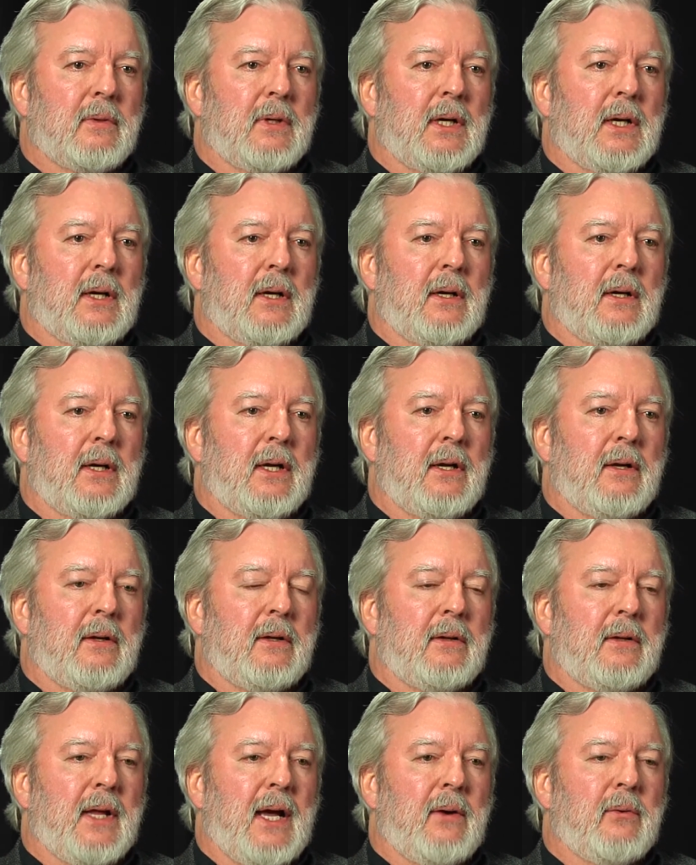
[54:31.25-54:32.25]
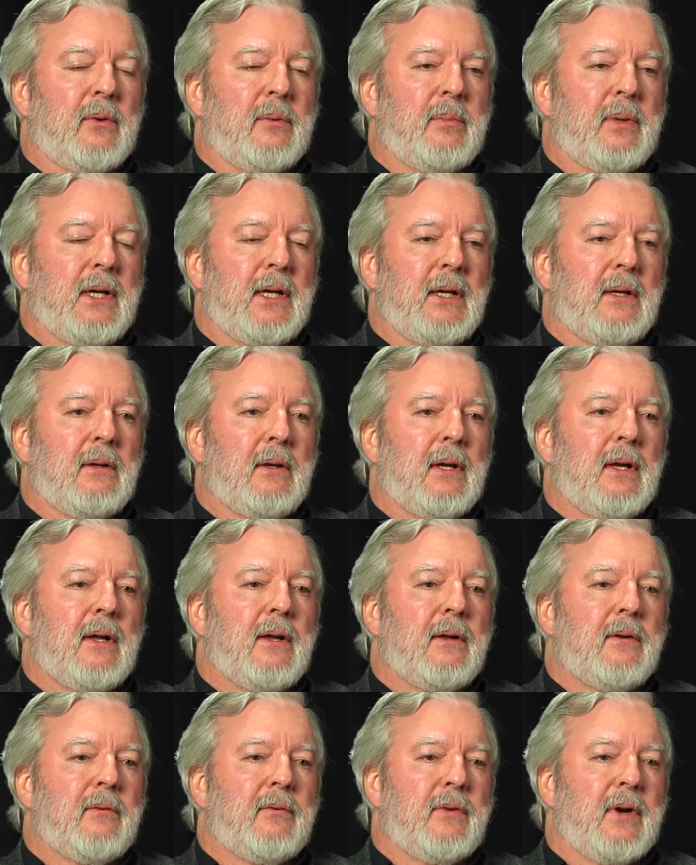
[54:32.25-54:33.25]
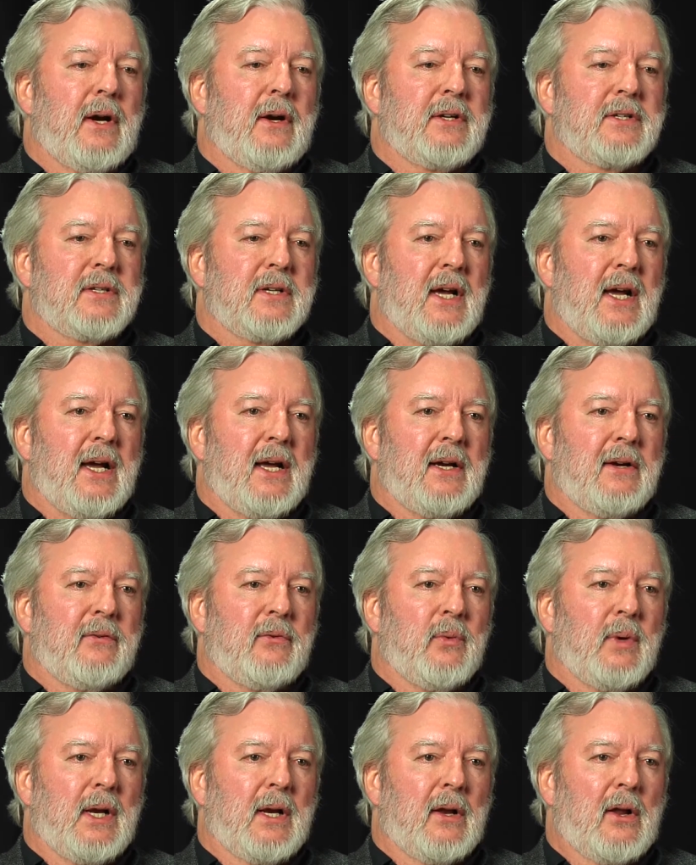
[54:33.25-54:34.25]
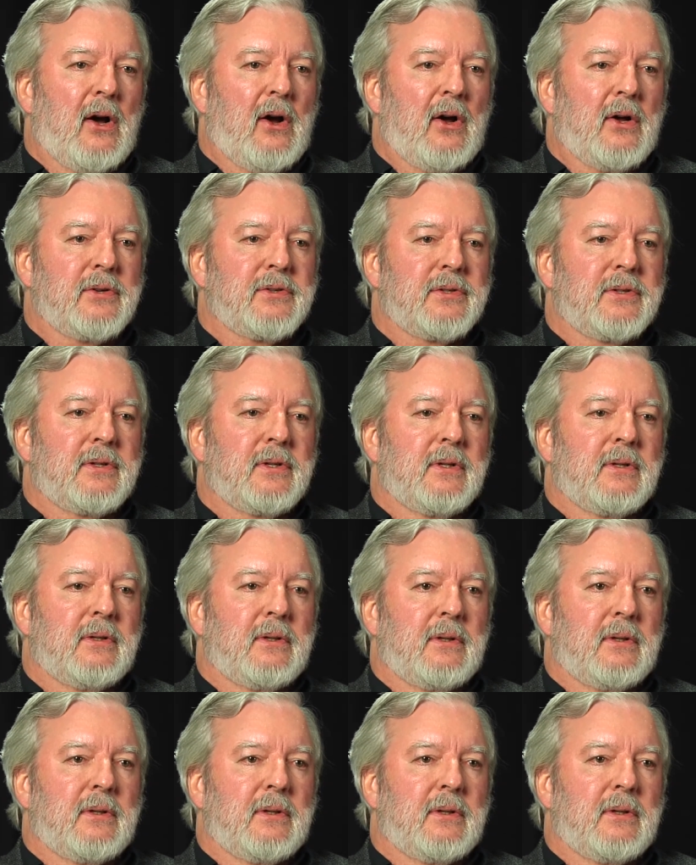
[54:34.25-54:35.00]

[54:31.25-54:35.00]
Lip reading: that would be very sad if we lost